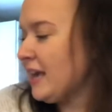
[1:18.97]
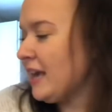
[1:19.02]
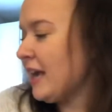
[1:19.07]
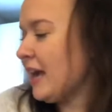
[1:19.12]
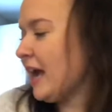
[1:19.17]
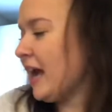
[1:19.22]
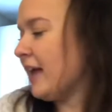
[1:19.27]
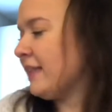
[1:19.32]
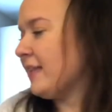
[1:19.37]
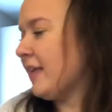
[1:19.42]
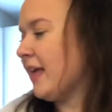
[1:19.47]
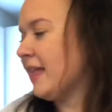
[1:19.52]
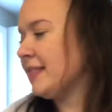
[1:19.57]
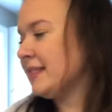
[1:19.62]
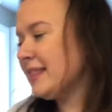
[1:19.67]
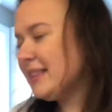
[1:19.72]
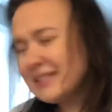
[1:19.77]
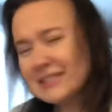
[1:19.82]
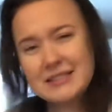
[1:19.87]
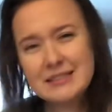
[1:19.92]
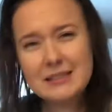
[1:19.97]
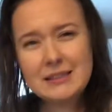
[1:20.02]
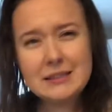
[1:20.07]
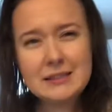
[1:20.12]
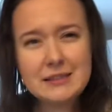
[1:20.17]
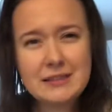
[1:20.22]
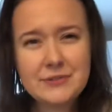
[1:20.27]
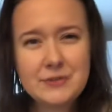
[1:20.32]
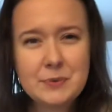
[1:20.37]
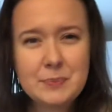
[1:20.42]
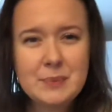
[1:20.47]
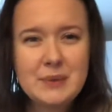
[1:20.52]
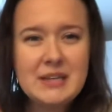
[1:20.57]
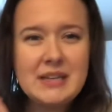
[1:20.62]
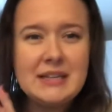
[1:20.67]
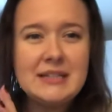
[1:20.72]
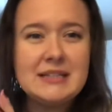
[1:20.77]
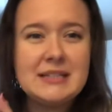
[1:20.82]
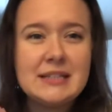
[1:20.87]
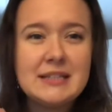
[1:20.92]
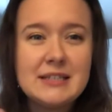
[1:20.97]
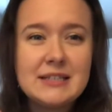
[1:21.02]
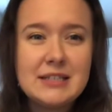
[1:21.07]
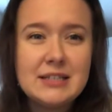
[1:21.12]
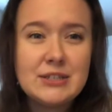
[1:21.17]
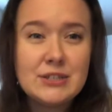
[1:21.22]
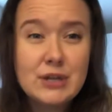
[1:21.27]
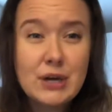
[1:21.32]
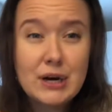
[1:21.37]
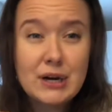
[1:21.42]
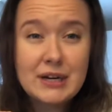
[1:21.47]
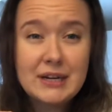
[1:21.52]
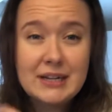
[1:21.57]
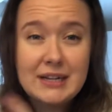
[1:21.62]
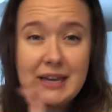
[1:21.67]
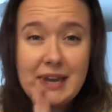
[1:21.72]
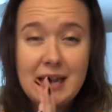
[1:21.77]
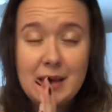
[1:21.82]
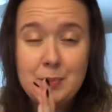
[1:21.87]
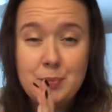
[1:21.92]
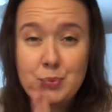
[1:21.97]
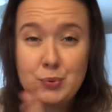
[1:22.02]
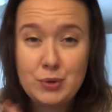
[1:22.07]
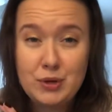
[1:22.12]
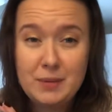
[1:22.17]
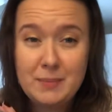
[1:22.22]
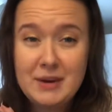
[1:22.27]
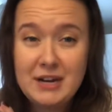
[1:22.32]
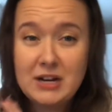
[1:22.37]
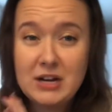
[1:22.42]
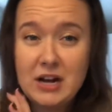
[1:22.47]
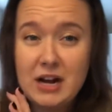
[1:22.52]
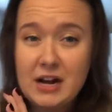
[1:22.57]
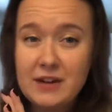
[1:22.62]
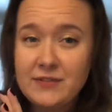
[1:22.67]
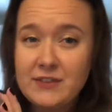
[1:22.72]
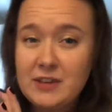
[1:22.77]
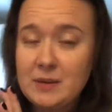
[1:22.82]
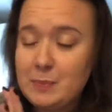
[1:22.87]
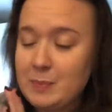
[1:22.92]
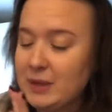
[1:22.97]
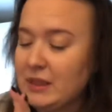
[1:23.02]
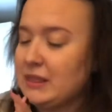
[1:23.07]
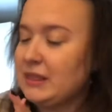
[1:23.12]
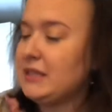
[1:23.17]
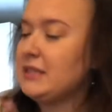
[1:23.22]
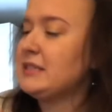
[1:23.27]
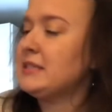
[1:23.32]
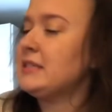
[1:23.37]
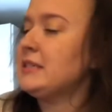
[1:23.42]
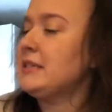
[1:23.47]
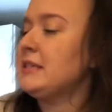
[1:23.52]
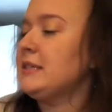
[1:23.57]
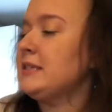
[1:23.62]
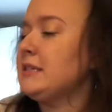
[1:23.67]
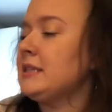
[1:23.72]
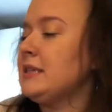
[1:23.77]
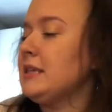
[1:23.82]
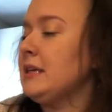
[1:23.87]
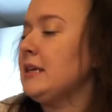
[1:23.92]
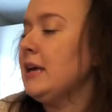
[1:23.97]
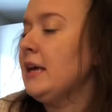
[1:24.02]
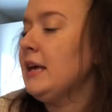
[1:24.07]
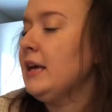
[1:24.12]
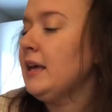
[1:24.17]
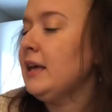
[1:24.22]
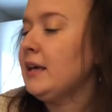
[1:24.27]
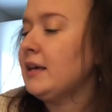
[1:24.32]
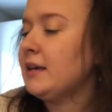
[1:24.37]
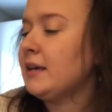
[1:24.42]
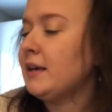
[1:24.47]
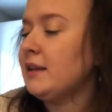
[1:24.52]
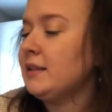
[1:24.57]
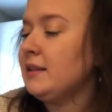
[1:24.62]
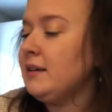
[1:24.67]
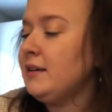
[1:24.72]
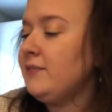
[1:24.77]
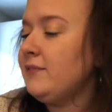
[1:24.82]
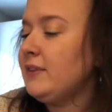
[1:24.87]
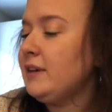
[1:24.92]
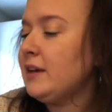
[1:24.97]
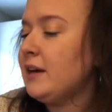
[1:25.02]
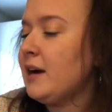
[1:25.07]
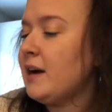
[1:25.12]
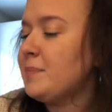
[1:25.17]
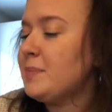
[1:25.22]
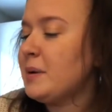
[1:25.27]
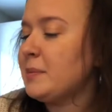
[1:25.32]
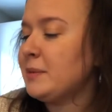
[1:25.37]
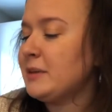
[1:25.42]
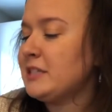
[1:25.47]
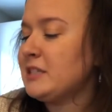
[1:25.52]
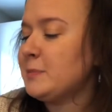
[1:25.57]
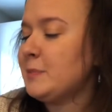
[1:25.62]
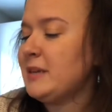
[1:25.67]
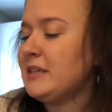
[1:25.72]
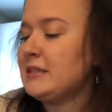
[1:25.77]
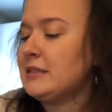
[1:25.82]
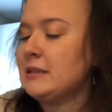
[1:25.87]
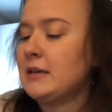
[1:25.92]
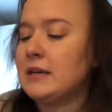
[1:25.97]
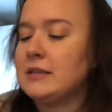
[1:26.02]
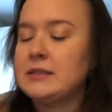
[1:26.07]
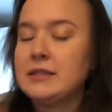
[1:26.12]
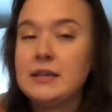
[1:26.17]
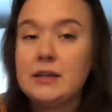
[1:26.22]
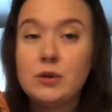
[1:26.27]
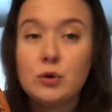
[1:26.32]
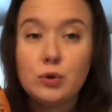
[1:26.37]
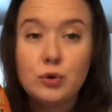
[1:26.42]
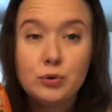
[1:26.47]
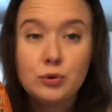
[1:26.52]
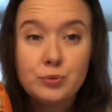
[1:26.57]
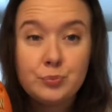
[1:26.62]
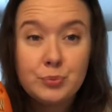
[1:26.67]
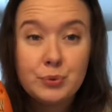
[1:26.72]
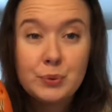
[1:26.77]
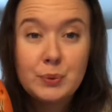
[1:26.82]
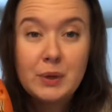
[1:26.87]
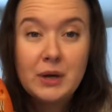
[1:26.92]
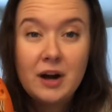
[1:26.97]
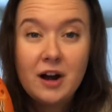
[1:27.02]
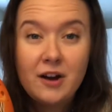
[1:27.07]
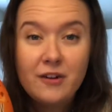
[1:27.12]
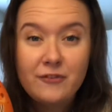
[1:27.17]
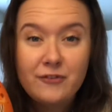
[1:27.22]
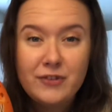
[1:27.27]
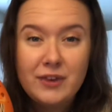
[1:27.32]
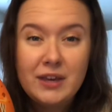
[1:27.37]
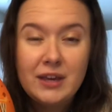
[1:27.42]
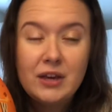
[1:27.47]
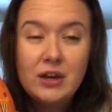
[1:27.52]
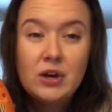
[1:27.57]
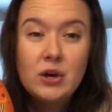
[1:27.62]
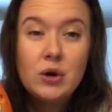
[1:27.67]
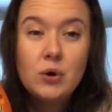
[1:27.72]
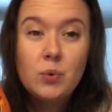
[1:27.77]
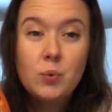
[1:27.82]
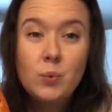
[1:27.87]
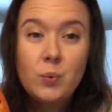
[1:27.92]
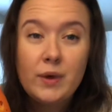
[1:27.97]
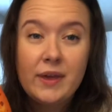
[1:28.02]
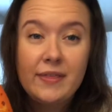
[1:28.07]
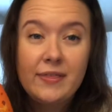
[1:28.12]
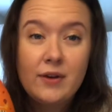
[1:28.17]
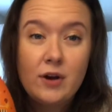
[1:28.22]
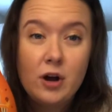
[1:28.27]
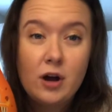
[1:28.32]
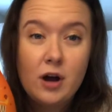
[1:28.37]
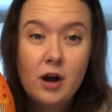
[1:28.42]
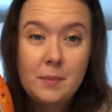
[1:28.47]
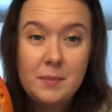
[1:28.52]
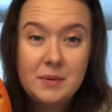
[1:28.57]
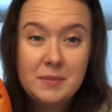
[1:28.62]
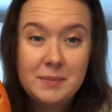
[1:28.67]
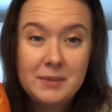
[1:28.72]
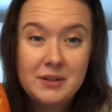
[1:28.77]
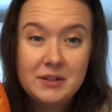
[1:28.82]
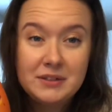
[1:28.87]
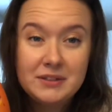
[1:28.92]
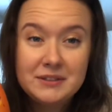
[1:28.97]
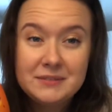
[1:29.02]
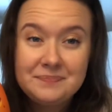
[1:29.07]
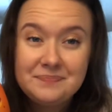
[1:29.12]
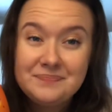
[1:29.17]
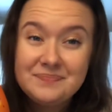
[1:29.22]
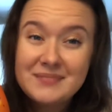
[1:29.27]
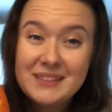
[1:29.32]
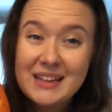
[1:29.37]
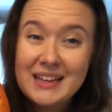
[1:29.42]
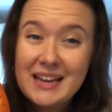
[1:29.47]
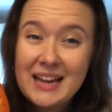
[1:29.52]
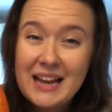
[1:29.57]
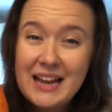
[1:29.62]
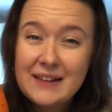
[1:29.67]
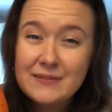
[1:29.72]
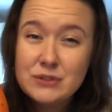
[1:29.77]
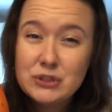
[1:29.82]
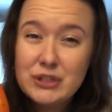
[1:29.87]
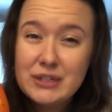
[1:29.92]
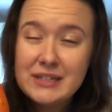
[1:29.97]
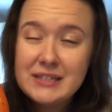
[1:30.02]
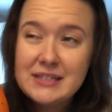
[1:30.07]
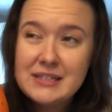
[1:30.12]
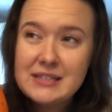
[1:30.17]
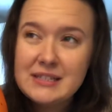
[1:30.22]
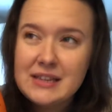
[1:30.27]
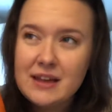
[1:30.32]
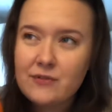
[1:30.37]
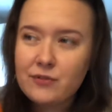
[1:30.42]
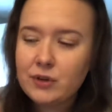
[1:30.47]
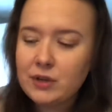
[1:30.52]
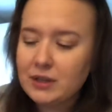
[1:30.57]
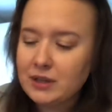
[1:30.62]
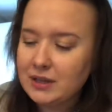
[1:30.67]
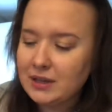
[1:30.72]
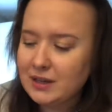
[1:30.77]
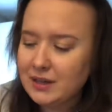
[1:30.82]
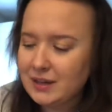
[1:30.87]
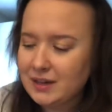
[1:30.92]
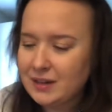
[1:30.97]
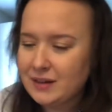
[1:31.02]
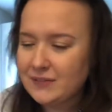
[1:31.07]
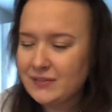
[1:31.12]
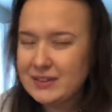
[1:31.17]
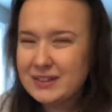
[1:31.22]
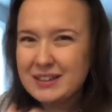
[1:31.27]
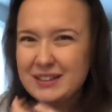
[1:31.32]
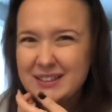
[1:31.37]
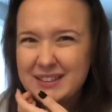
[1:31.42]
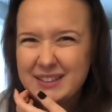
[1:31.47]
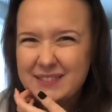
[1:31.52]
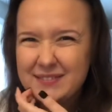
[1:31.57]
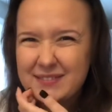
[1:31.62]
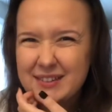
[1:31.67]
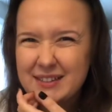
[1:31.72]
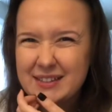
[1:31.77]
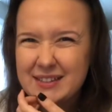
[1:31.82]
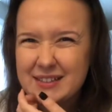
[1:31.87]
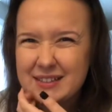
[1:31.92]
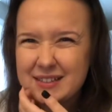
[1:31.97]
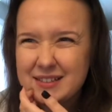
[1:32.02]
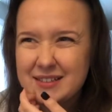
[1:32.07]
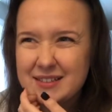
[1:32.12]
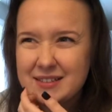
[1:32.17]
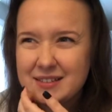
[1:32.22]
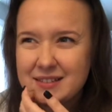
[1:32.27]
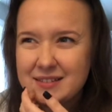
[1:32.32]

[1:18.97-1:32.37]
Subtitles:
and then this is a little different because this is already a pre-made coffee, but this is the Califia Pumpkin Spice Latte Cold Brew Coffee with almond milk. I have tried several of Califia's,